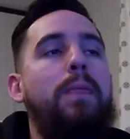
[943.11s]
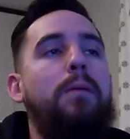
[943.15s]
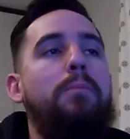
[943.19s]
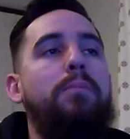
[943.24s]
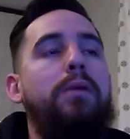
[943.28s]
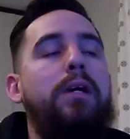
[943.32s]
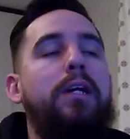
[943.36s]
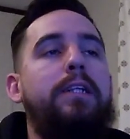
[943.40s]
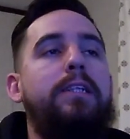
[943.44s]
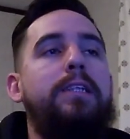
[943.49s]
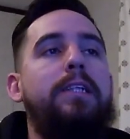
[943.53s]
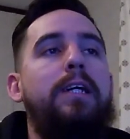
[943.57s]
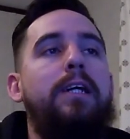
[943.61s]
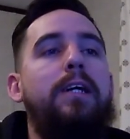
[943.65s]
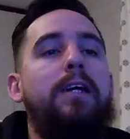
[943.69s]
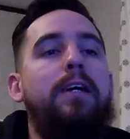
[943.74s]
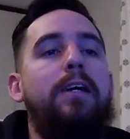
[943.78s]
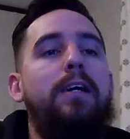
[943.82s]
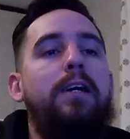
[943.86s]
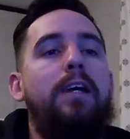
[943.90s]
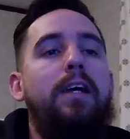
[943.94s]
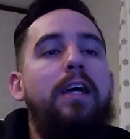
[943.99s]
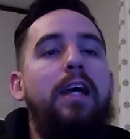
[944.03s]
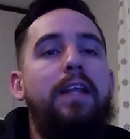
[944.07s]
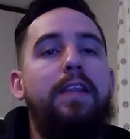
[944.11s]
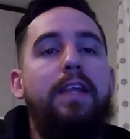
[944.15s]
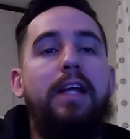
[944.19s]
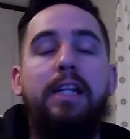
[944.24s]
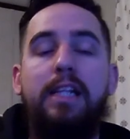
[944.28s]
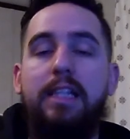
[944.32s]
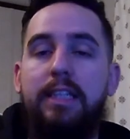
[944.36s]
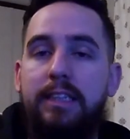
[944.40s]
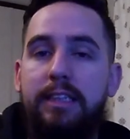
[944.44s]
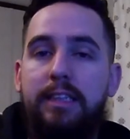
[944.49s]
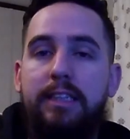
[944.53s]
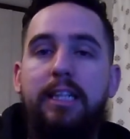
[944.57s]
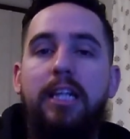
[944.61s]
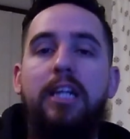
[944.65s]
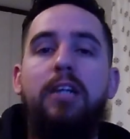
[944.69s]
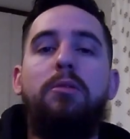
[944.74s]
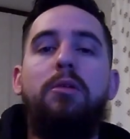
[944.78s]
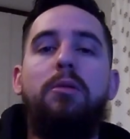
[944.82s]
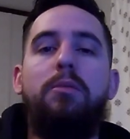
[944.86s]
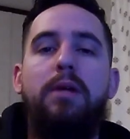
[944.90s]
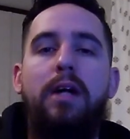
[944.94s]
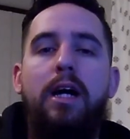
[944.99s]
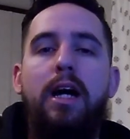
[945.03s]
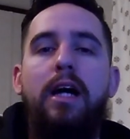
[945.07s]
But I think the
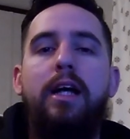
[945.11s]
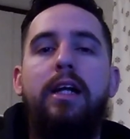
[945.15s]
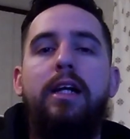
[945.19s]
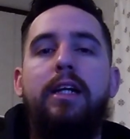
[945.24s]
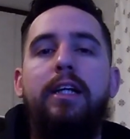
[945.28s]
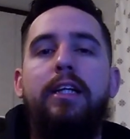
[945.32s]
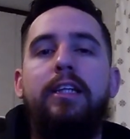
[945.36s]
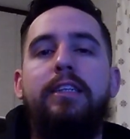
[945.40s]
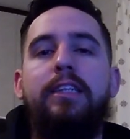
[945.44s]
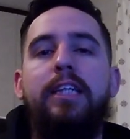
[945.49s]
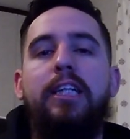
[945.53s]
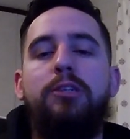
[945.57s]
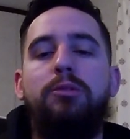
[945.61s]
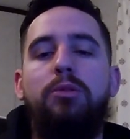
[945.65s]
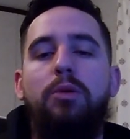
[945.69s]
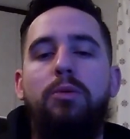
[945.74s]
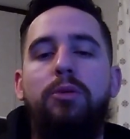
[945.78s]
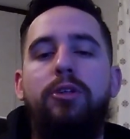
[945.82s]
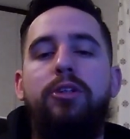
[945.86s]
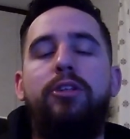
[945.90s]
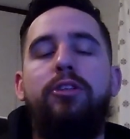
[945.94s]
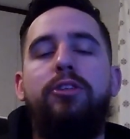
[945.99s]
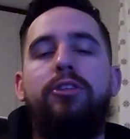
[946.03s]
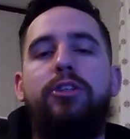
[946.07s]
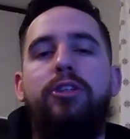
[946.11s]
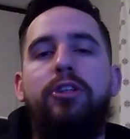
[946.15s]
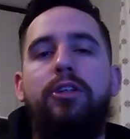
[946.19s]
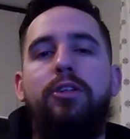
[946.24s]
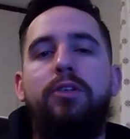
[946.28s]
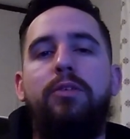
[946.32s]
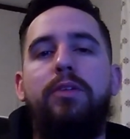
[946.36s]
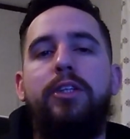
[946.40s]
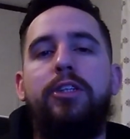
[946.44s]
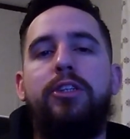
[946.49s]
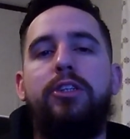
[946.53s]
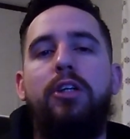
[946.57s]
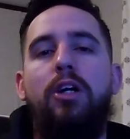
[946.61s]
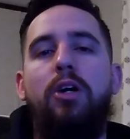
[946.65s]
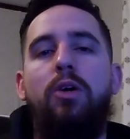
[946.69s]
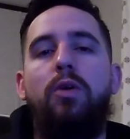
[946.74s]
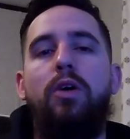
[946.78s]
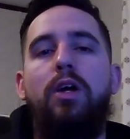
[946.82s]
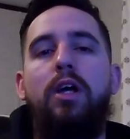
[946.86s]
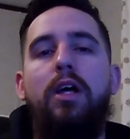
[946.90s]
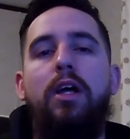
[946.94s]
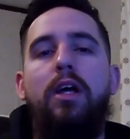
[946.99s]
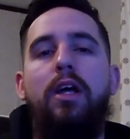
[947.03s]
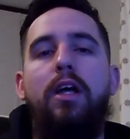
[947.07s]
stigma behind it is that's what we're used to. And
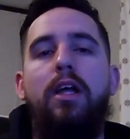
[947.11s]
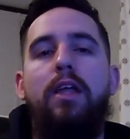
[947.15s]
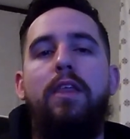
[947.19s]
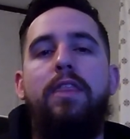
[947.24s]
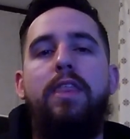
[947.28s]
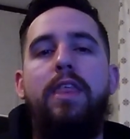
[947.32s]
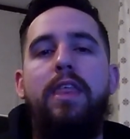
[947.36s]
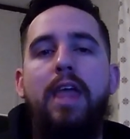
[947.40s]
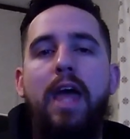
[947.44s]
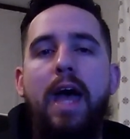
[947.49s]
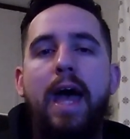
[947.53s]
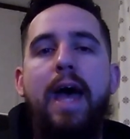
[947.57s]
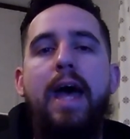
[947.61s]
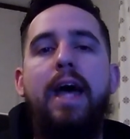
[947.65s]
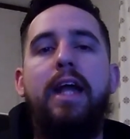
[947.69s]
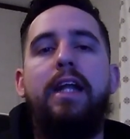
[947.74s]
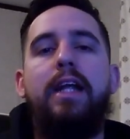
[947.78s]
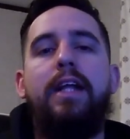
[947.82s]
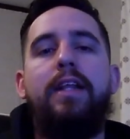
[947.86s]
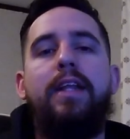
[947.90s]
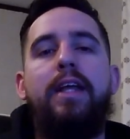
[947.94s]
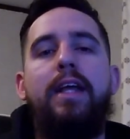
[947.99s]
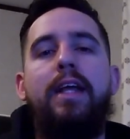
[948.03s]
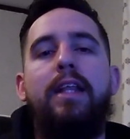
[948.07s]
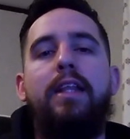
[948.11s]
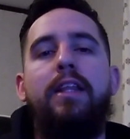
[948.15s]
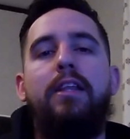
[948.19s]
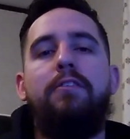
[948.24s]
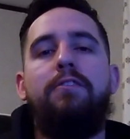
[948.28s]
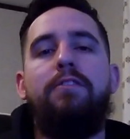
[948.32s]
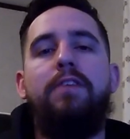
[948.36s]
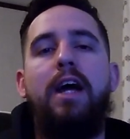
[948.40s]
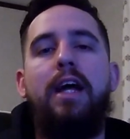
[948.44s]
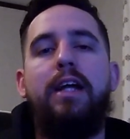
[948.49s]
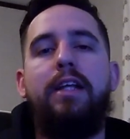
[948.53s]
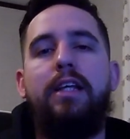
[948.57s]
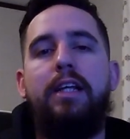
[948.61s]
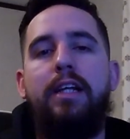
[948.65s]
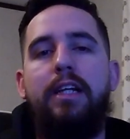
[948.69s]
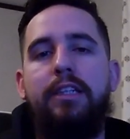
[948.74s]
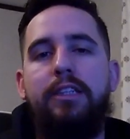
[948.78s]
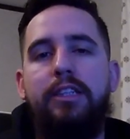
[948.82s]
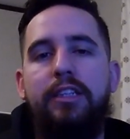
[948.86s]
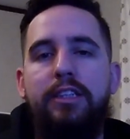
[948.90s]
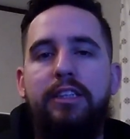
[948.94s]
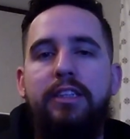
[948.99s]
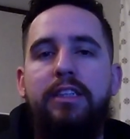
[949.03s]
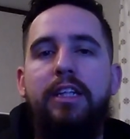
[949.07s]
so that, and then the fact that
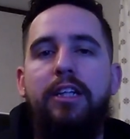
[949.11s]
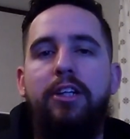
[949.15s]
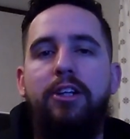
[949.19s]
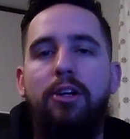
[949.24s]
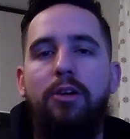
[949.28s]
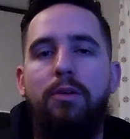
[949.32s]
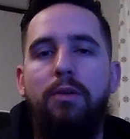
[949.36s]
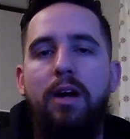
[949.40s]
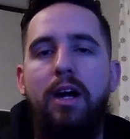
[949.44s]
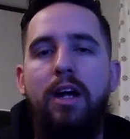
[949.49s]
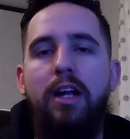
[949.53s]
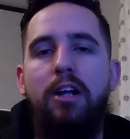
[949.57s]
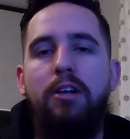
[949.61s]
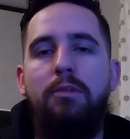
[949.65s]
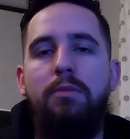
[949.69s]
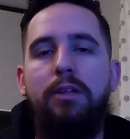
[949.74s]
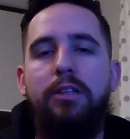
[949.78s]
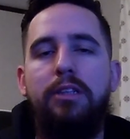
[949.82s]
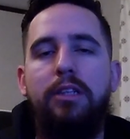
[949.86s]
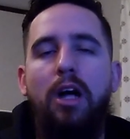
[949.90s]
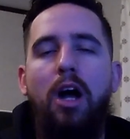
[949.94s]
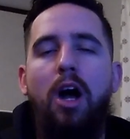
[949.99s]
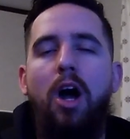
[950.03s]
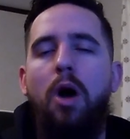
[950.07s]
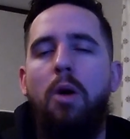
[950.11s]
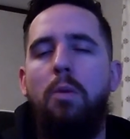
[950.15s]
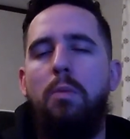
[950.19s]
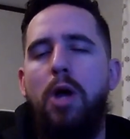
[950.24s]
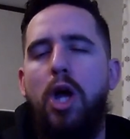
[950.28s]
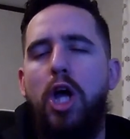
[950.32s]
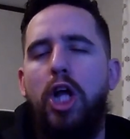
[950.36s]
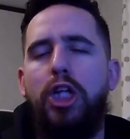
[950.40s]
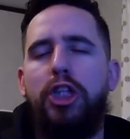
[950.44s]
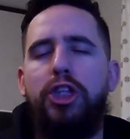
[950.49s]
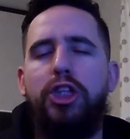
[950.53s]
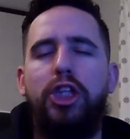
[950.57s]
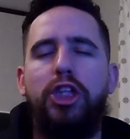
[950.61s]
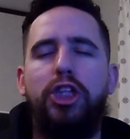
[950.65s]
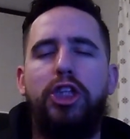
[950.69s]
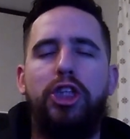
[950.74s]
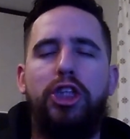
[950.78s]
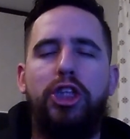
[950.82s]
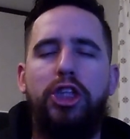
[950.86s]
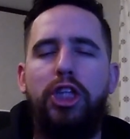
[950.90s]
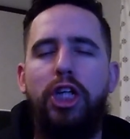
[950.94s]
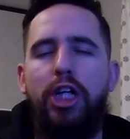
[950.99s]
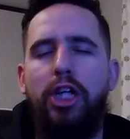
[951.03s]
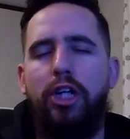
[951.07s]
it's a sticker, right? Everybody's like, oh, man, it's just
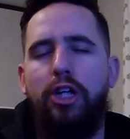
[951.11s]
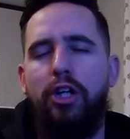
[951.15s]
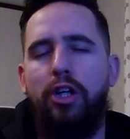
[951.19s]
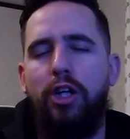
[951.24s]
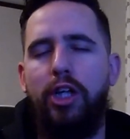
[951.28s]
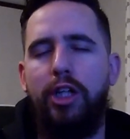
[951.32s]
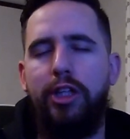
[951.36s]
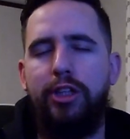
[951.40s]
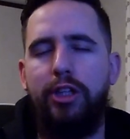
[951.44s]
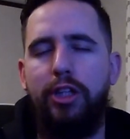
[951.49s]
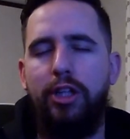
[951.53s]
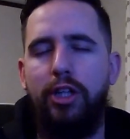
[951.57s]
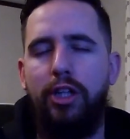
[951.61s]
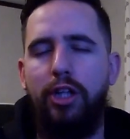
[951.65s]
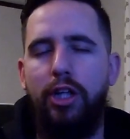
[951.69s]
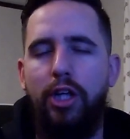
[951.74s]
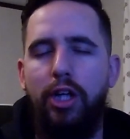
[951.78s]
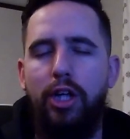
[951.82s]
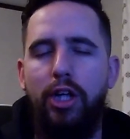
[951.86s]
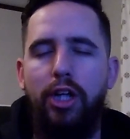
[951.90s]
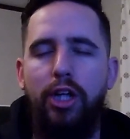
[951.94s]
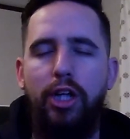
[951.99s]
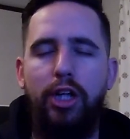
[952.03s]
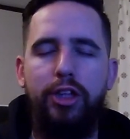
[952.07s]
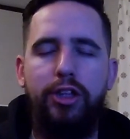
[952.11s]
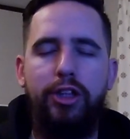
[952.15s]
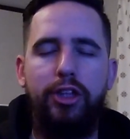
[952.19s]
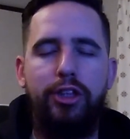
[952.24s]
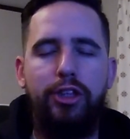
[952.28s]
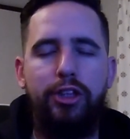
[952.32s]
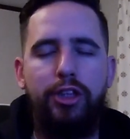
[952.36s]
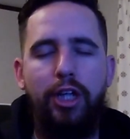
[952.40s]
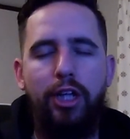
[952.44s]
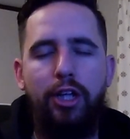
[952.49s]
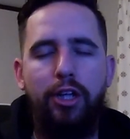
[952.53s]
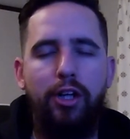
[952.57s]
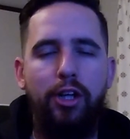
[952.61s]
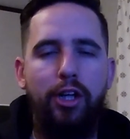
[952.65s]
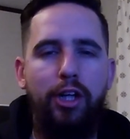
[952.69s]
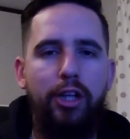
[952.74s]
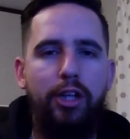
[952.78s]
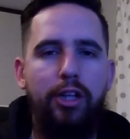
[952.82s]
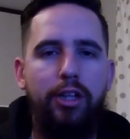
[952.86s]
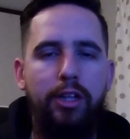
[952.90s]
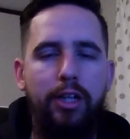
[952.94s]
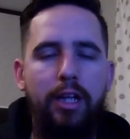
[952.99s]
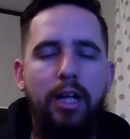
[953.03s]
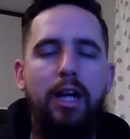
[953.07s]
a sticker. It's a
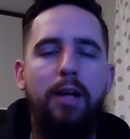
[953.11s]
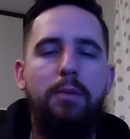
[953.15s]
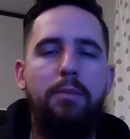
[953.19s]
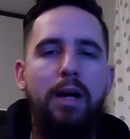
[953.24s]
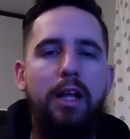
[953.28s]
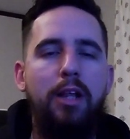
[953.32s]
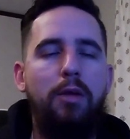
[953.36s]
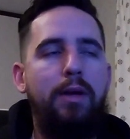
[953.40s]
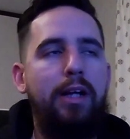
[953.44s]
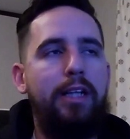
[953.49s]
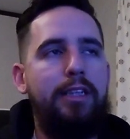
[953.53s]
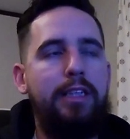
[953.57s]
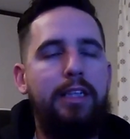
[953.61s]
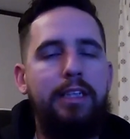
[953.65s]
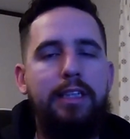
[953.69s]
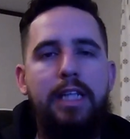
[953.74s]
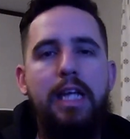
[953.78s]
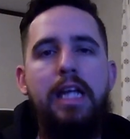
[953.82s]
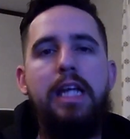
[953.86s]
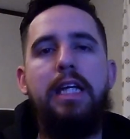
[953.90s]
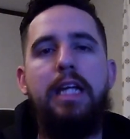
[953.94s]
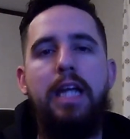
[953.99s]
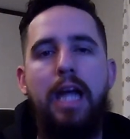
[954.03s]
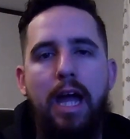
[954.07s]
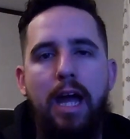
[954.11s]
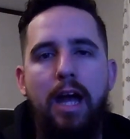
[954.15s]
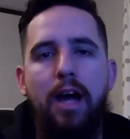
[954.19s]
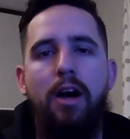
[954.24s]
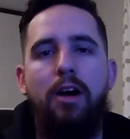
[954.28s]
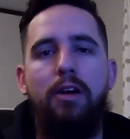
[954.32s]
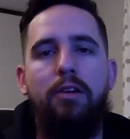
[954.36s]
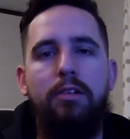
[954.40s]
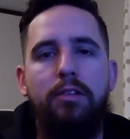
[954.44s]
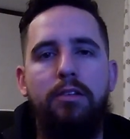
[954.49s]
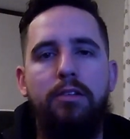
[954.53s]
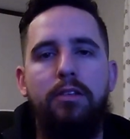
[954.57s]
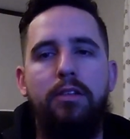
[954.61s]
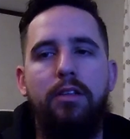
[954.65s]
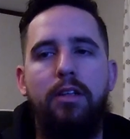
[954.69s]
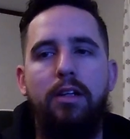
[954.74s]
sticker. Yeah, by the way, it's a decal.